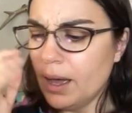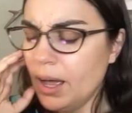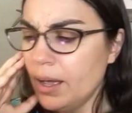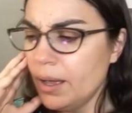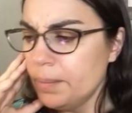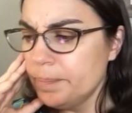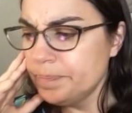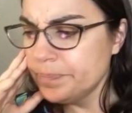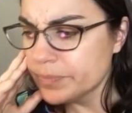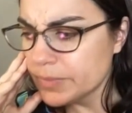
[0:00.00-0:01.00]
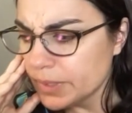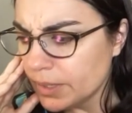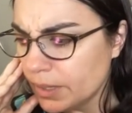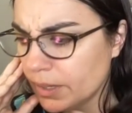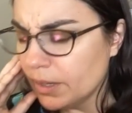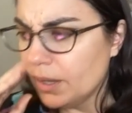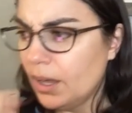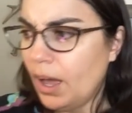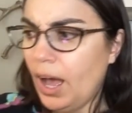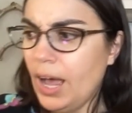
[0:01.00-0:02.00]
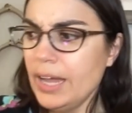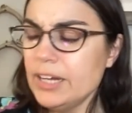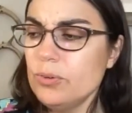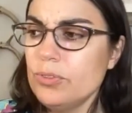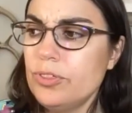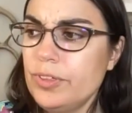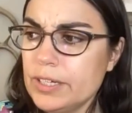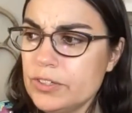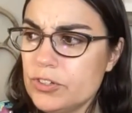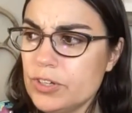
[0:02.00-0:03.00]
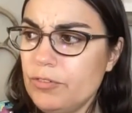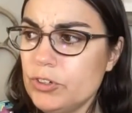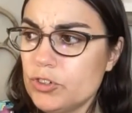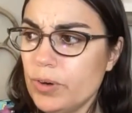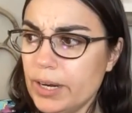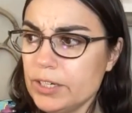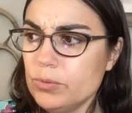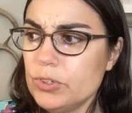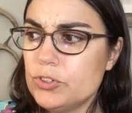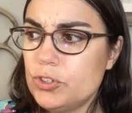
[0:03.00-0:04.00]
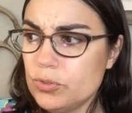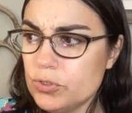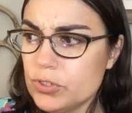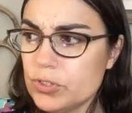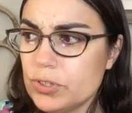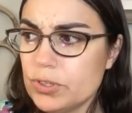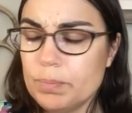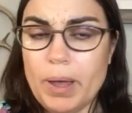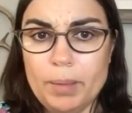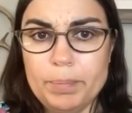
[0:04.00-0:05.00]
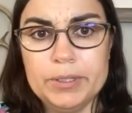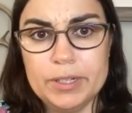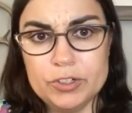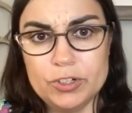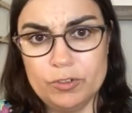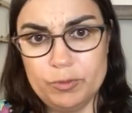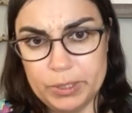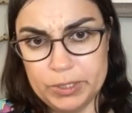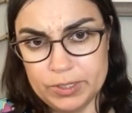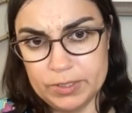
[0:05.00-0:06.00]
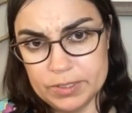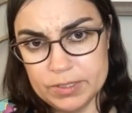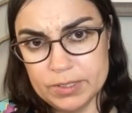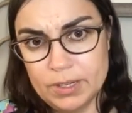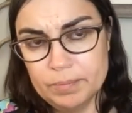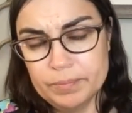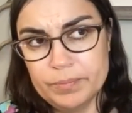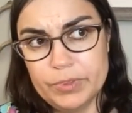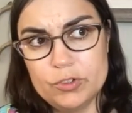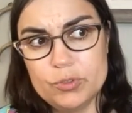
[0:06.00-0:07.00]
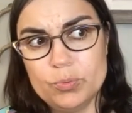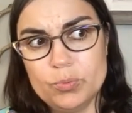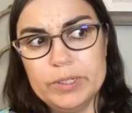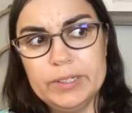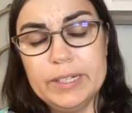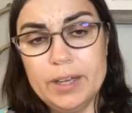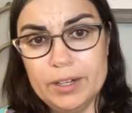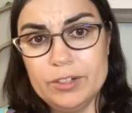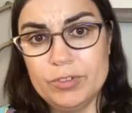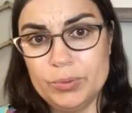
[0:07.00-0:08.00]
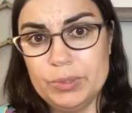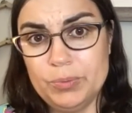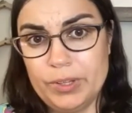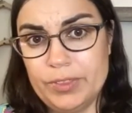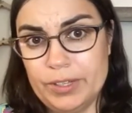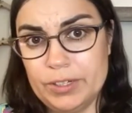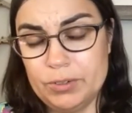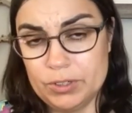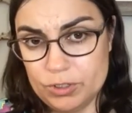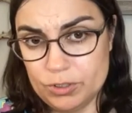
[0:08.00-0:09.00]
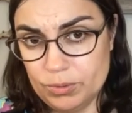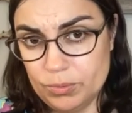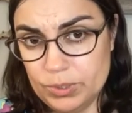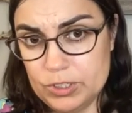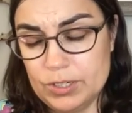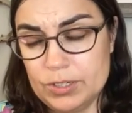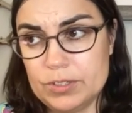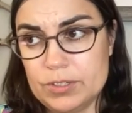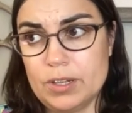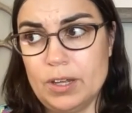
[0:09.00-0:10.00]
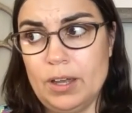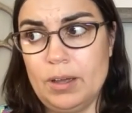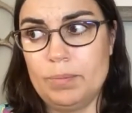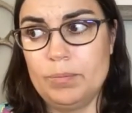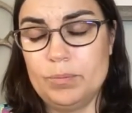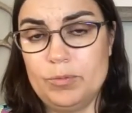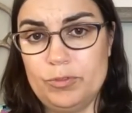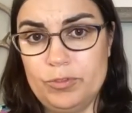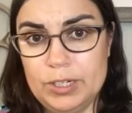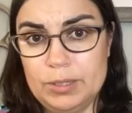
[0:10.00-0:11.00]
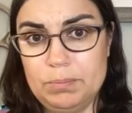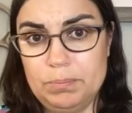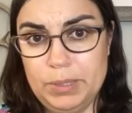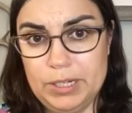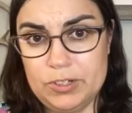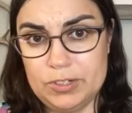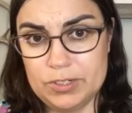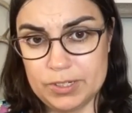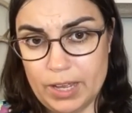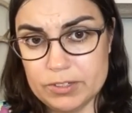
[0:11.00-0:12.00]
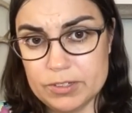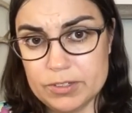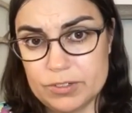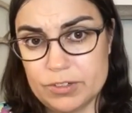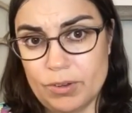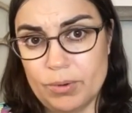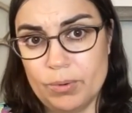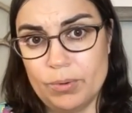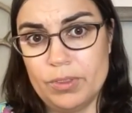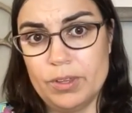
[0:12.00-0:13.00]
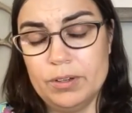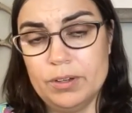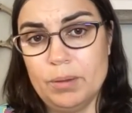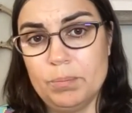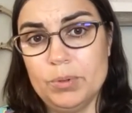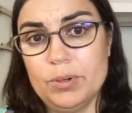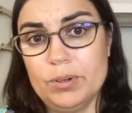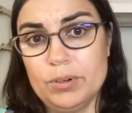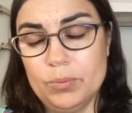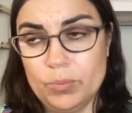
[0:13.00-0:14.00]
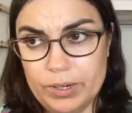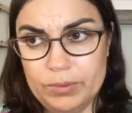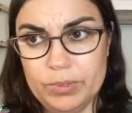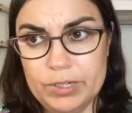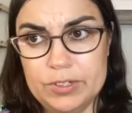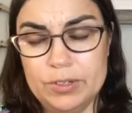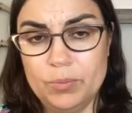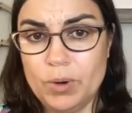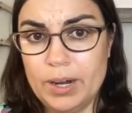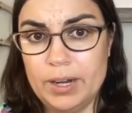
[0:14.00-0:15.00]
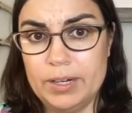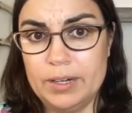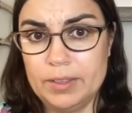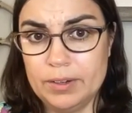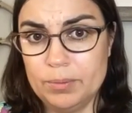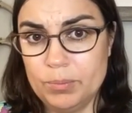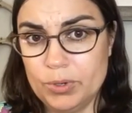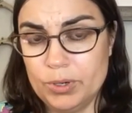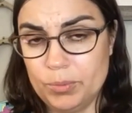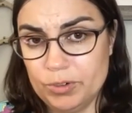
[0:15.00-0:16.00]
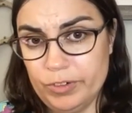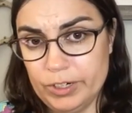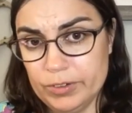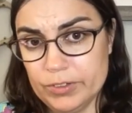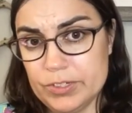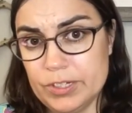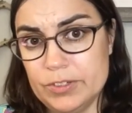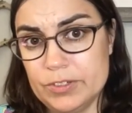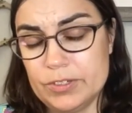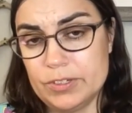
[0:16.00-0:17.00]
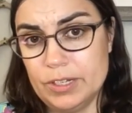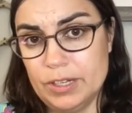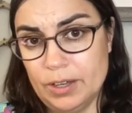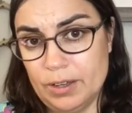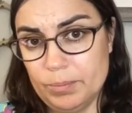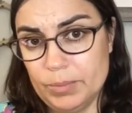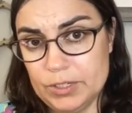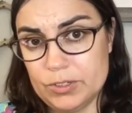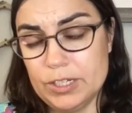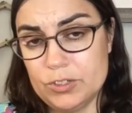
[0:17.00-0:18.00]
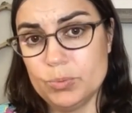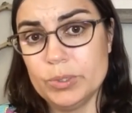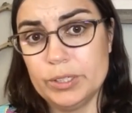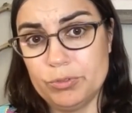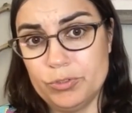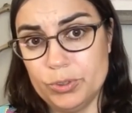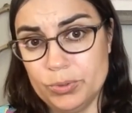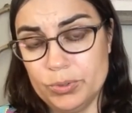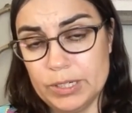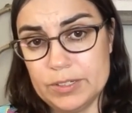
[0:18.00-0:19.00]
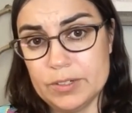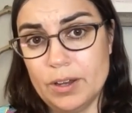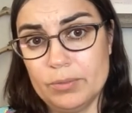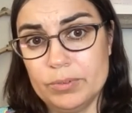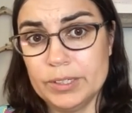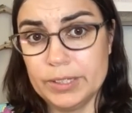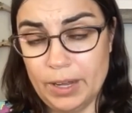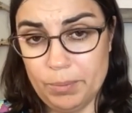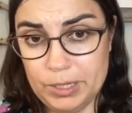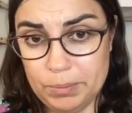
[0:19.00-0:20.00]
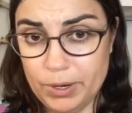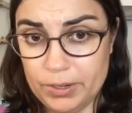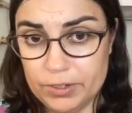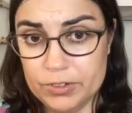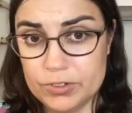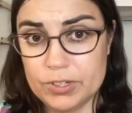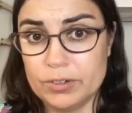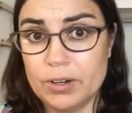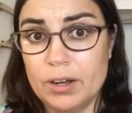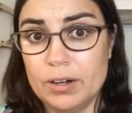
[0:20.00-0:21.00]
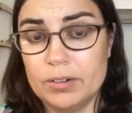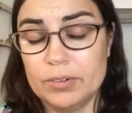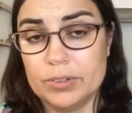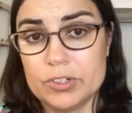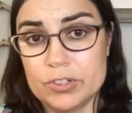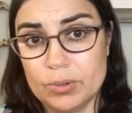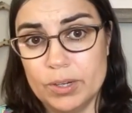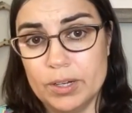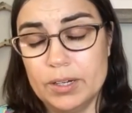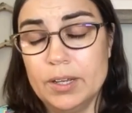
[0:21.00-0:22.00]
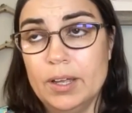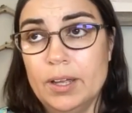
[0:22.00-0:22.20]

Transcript: Um, I don't think so. If you're trying to reduce the population of pigeons, there's really kind of only one thing you can do, which is um, feed pigeons less. So the number one reason why there are more and more ferals is um, it's it's really food. It's not really how many predators there are or so on.